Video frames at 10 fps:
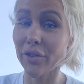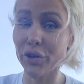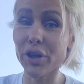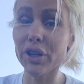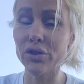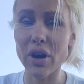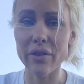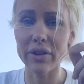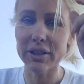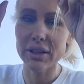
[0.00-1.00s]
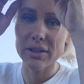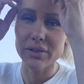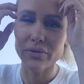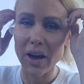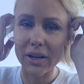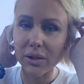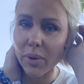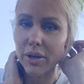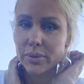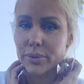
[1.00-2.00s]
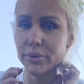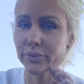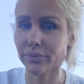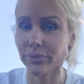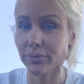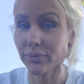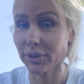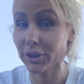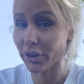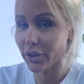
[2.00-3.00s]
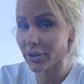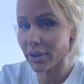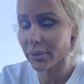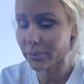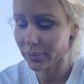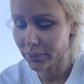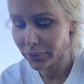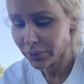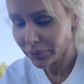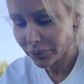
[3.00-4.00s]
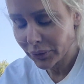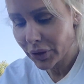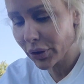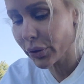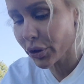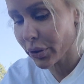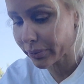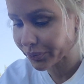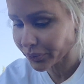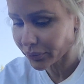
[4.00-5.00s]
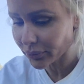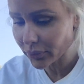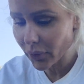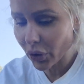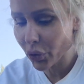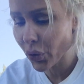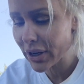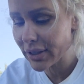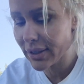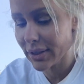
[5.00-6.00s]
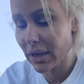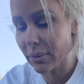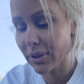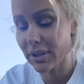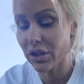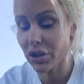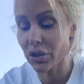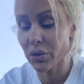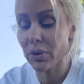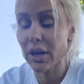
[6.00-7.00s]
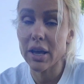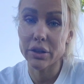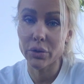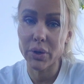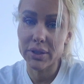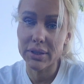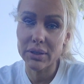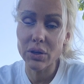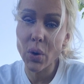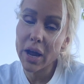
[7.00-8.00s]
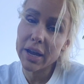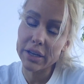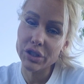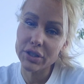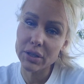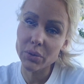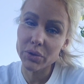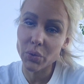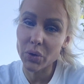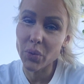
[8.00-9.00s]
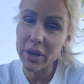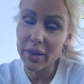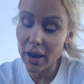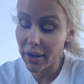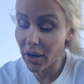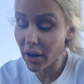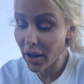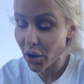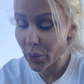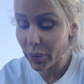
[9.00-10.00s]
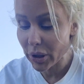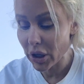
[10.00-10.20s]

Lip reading: If you're getting trafficked, get as fat as possible. Seriously. Solution. Crisis stabilization unit at UIHC was one way that I got help.